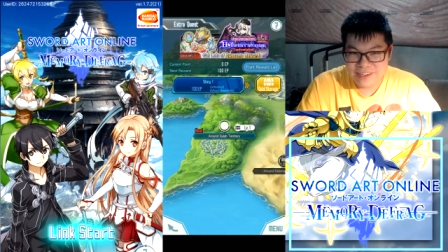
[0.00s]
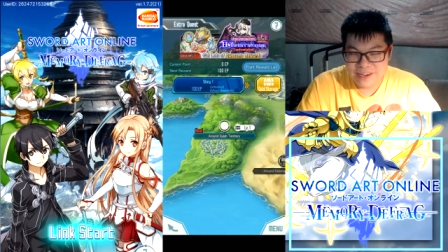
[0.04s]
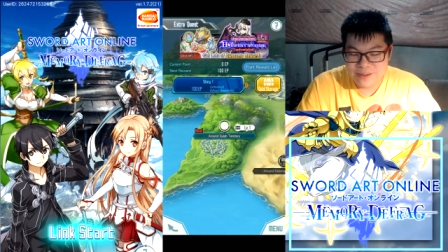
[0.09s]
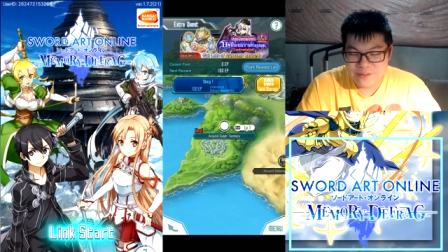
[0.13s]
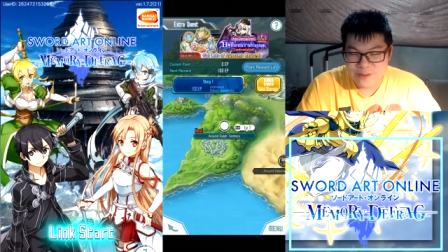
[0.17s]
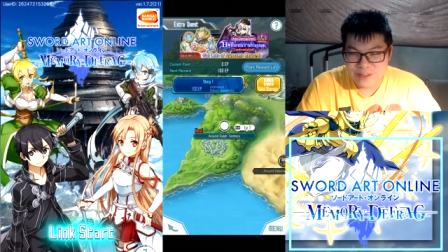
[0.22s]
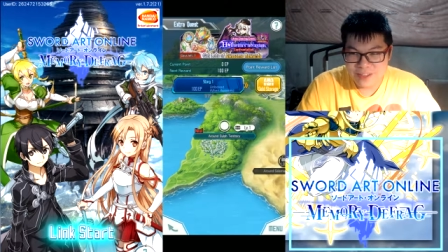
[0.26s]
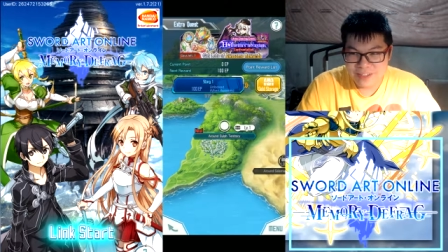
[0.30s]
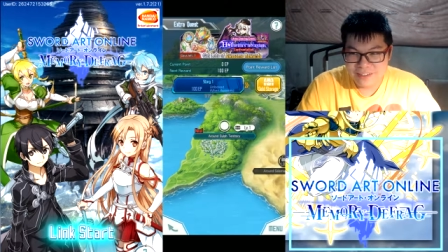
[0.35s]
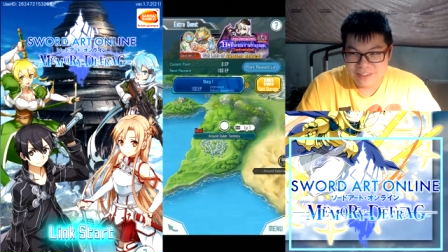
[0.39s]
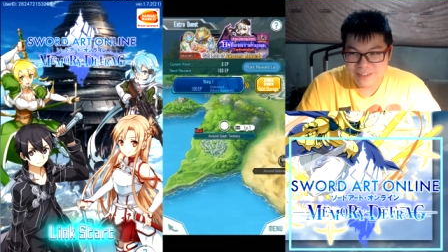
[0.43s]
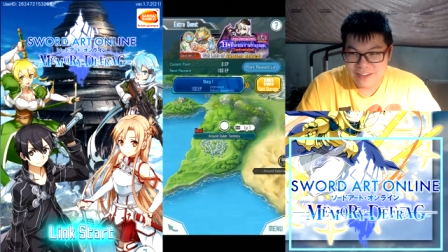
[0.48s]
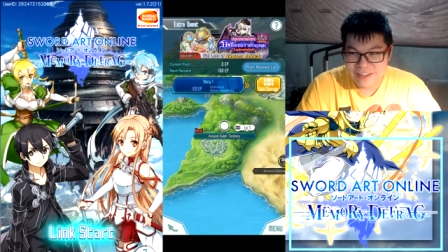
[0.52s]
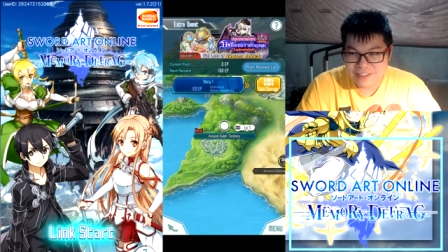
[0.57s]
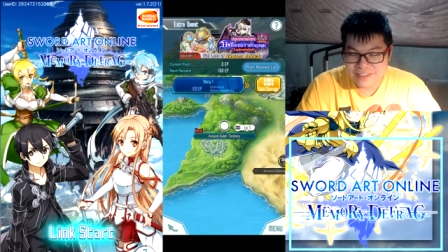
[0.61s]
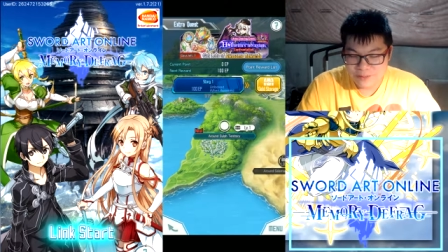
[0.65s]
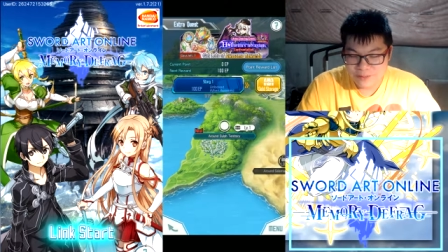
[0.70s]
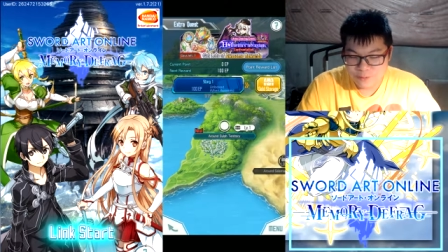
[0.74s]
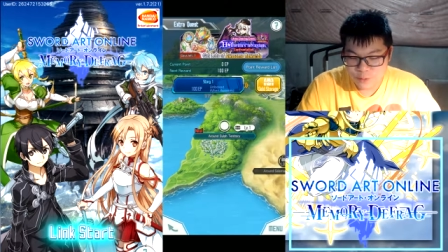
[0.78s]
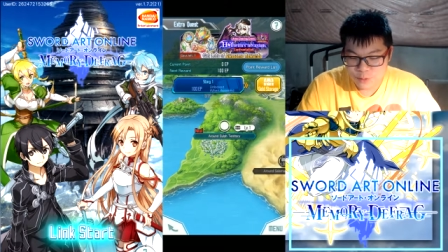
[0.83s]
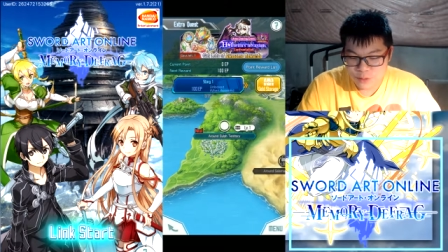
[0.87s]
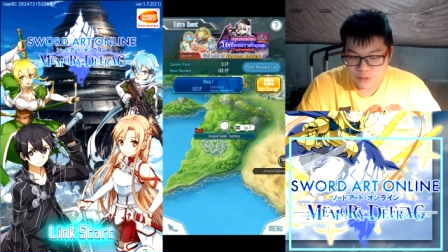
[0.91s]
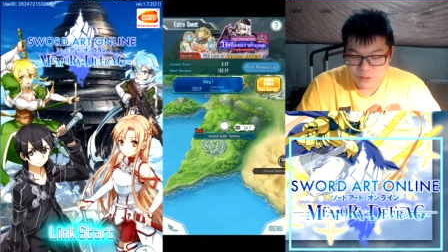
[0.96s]
everything last
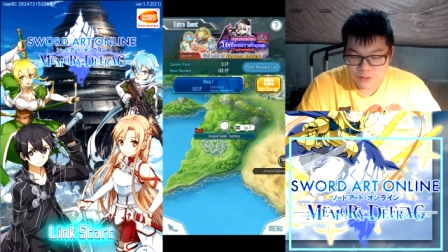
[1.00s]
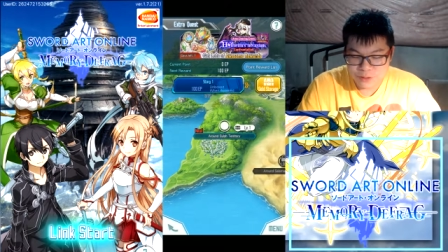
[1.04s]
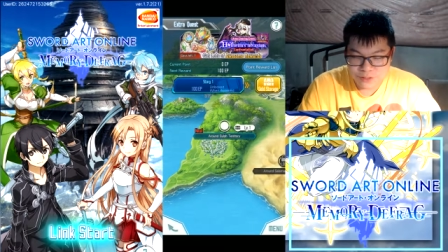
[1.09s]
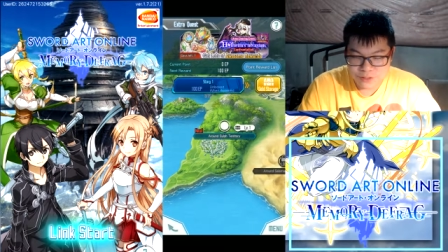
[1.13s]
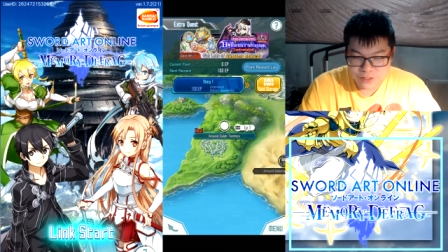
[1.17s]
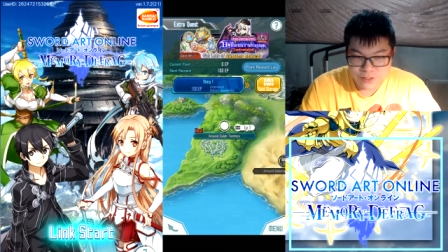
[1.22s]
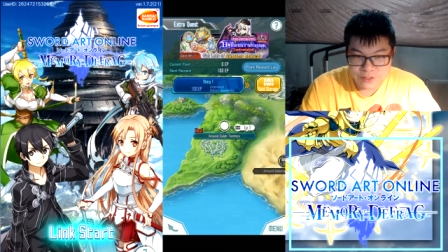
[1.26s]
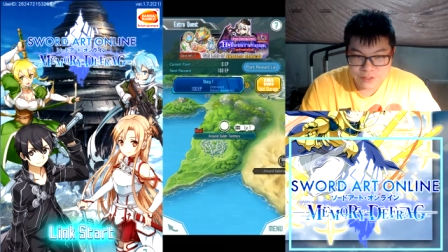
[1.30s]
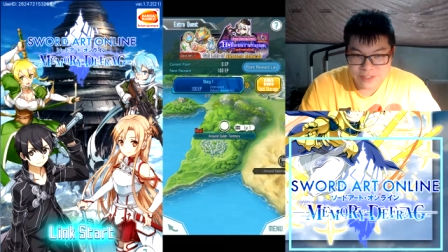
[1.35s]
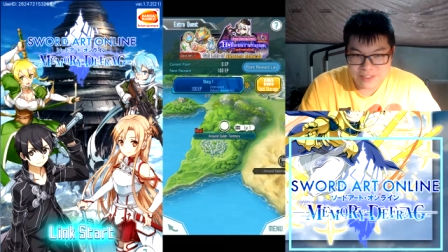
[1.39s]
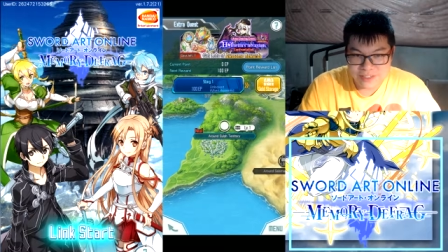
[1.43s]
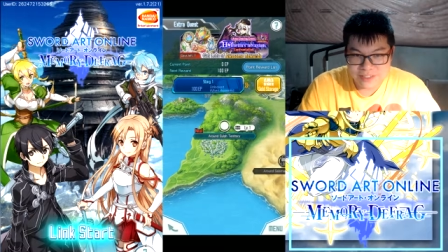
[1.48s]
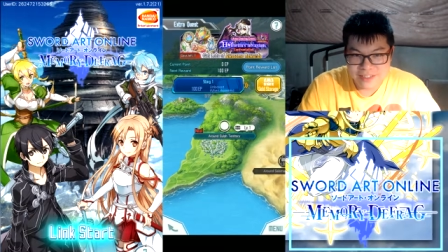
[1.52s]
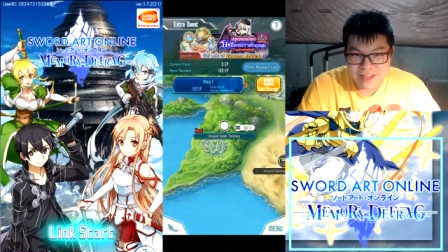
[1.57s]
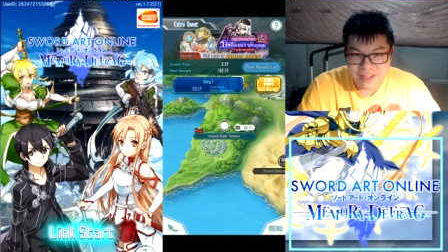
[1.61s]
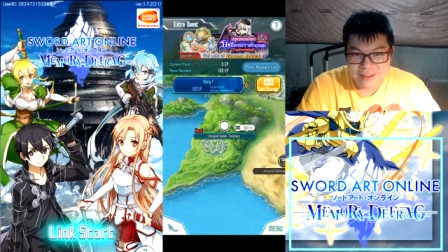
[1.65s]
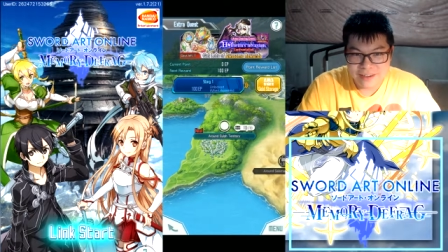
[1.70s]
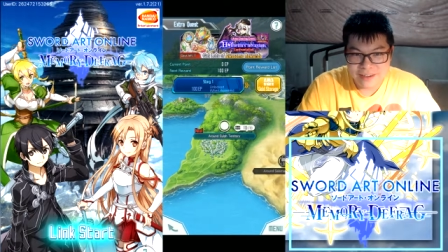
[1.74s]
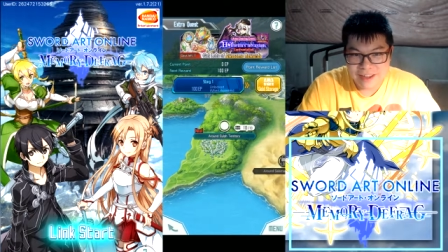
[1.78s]
time. Well, to a certain extent.